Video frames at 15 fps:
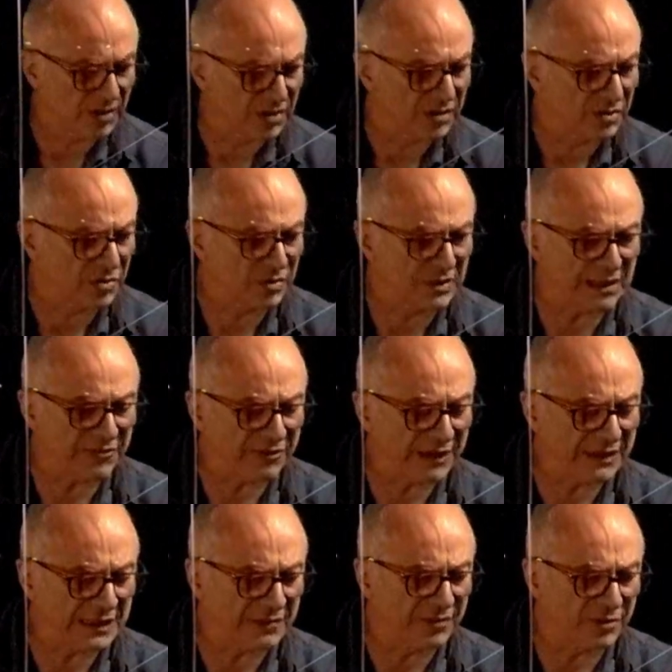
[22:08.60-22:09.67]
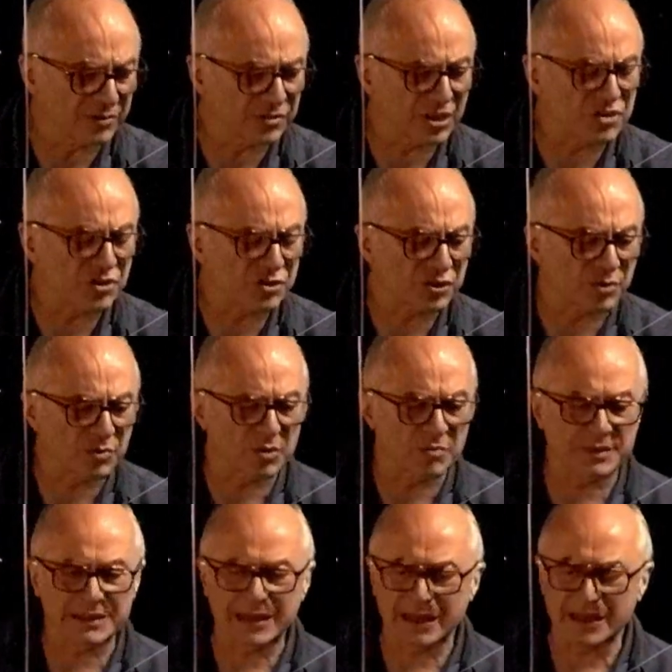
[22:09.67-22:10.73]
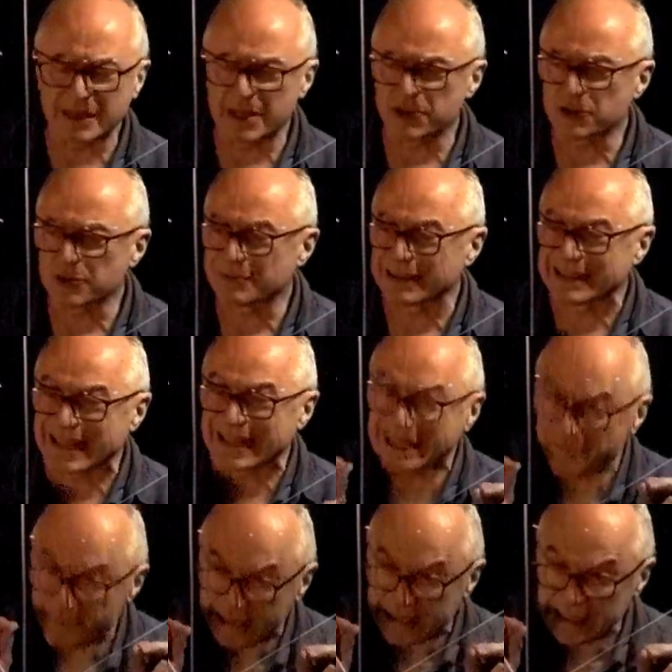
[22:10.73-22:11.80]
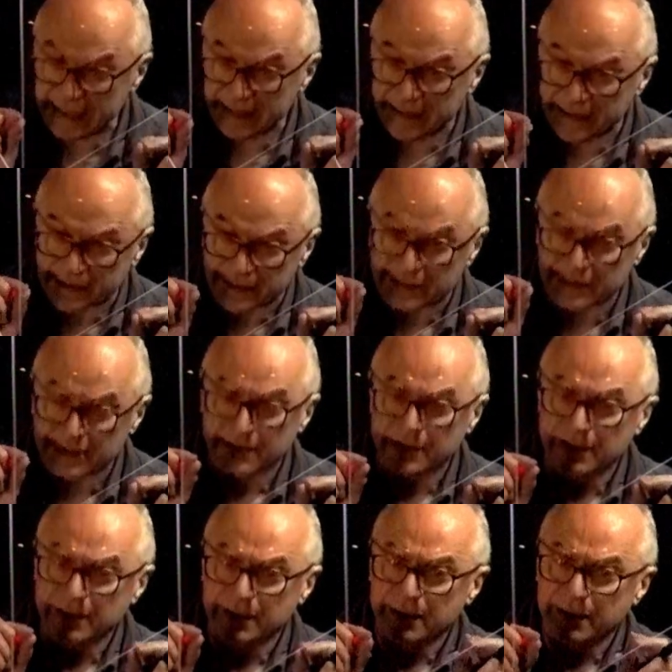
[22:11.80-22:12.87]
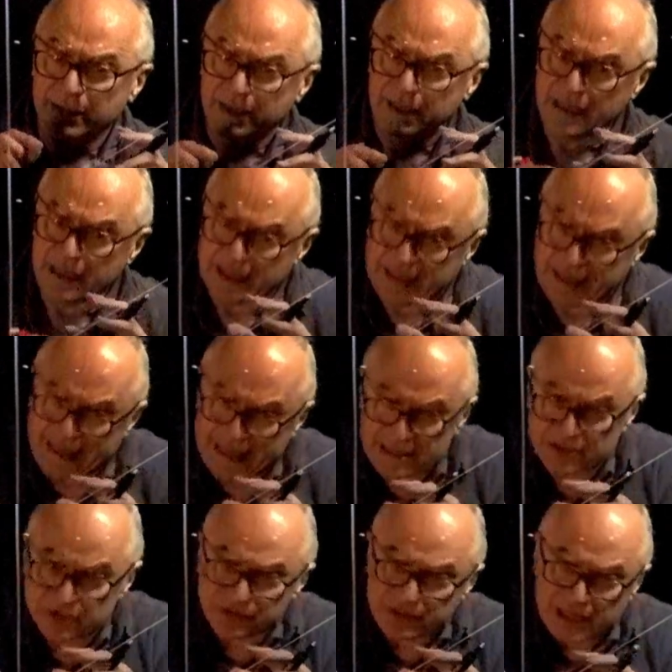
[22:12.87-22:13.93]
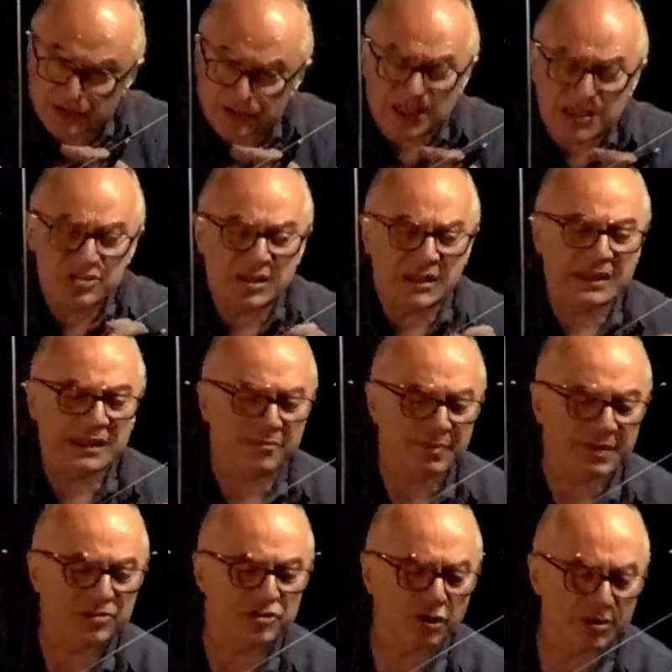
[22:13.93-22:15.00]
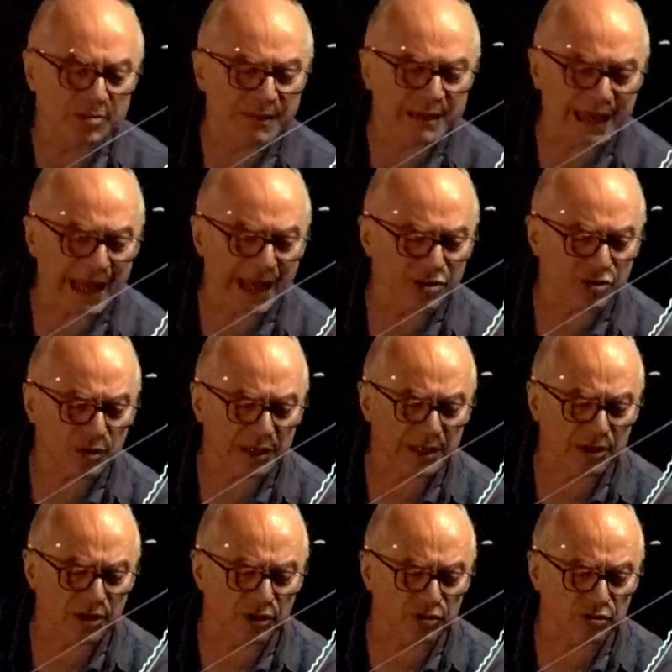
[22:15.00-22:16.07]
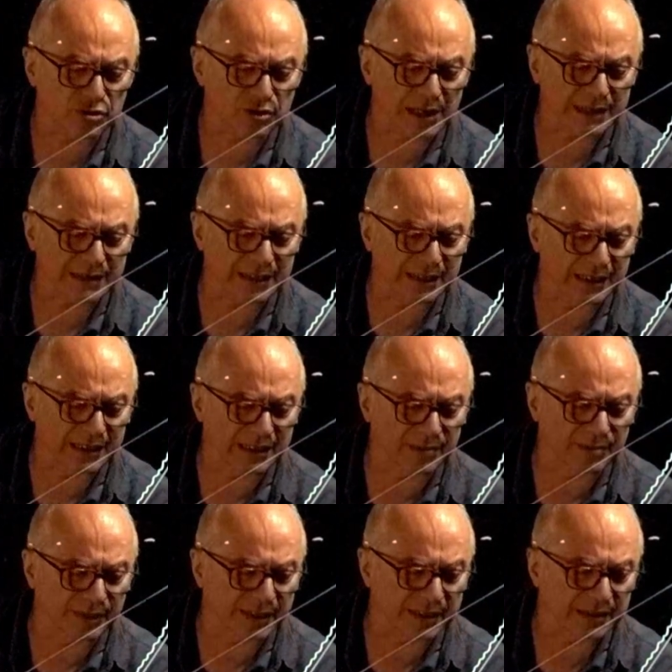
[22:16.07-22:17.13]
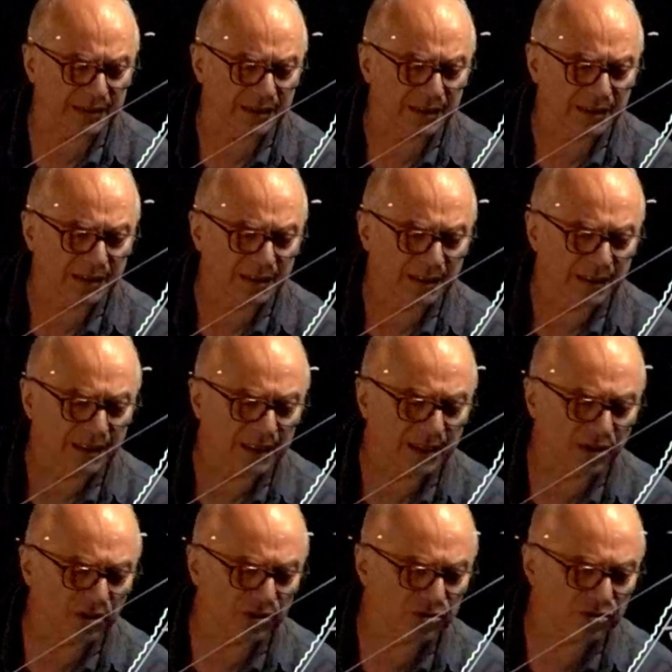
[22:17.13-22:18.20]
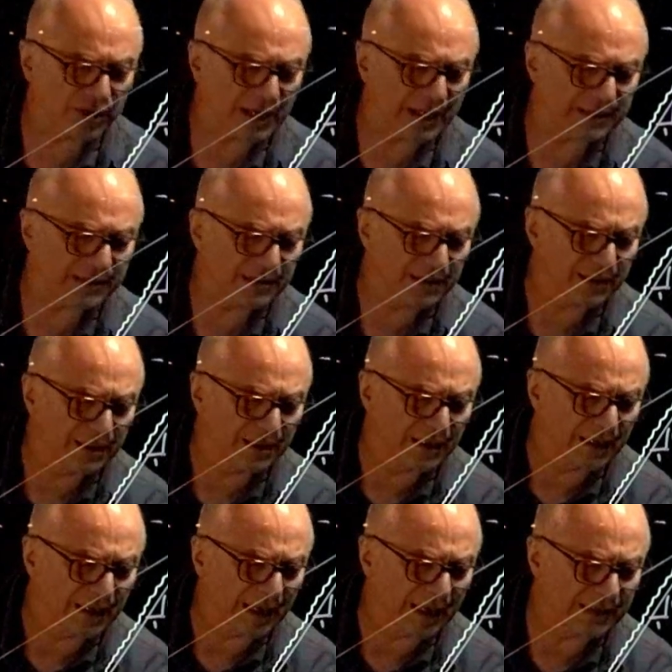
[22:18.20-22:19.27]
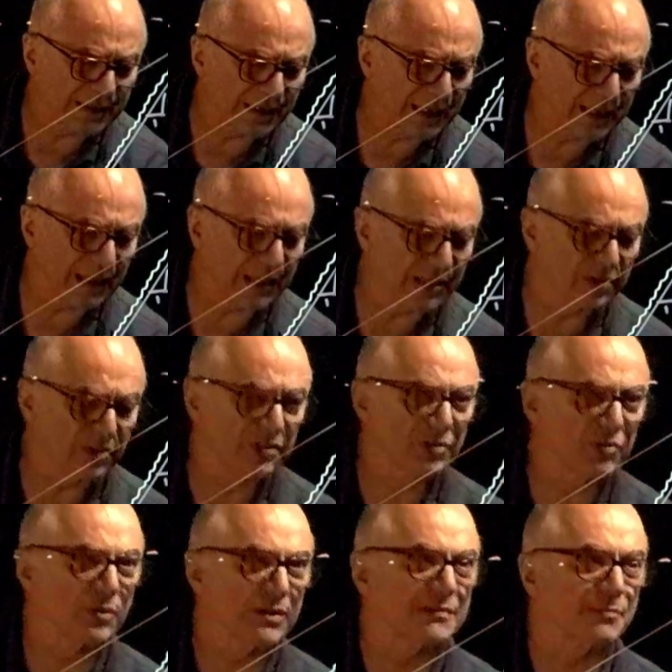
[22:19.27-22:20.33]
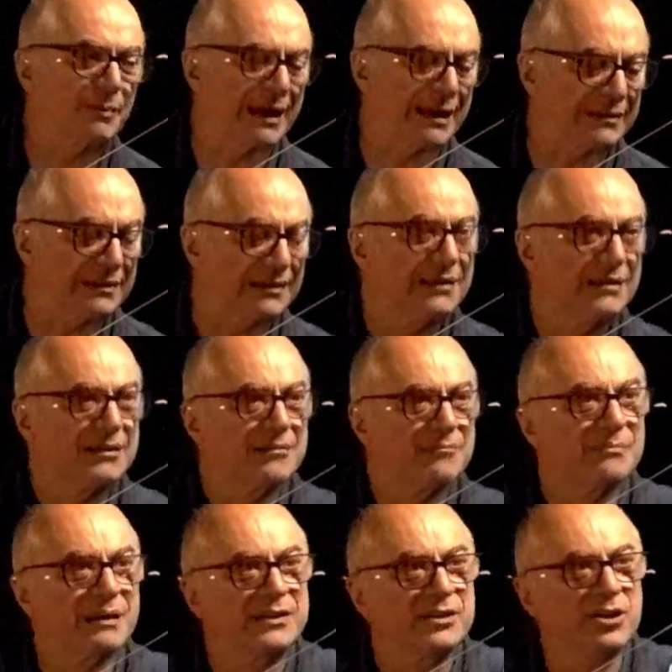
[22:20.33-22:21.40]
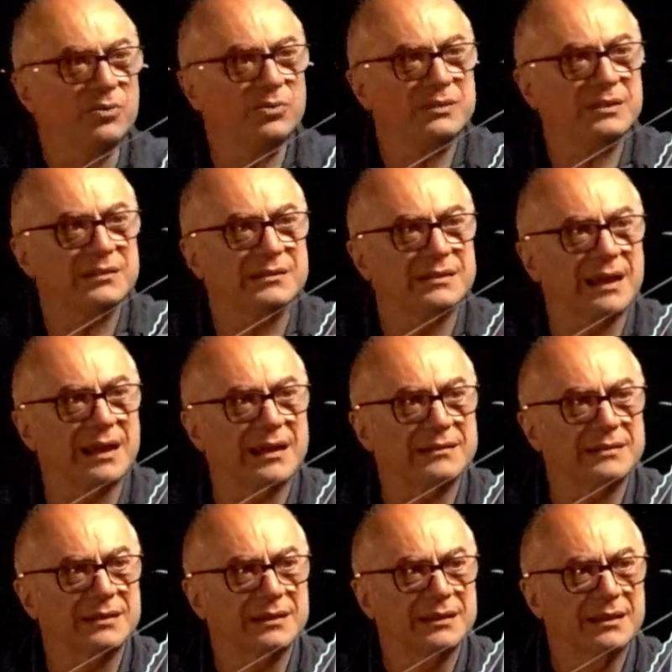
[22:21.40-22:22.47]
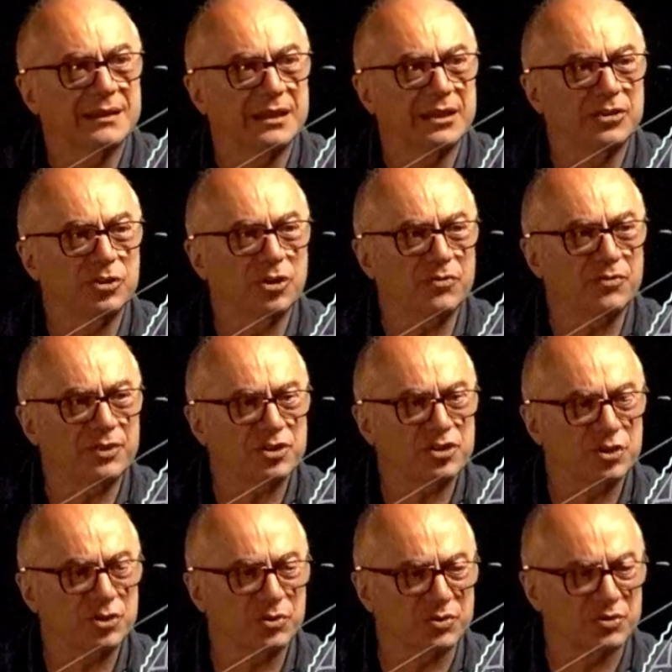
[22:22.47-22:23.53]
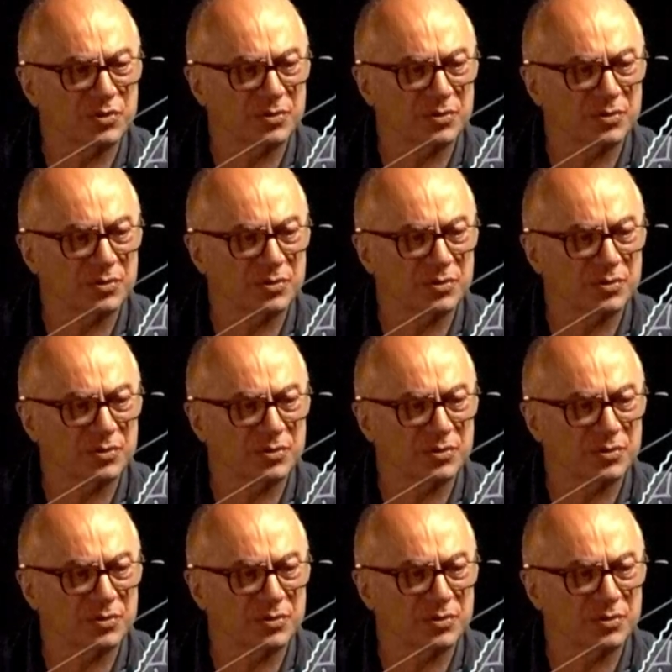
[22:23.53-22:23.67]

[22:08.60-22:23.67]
to that final void ratio, so it will be dilation. But at the beginning, it gets rearranged a little bit, so it may actually contract a little bit. It contracts, and then it's going to expand. But notice that it overshoots.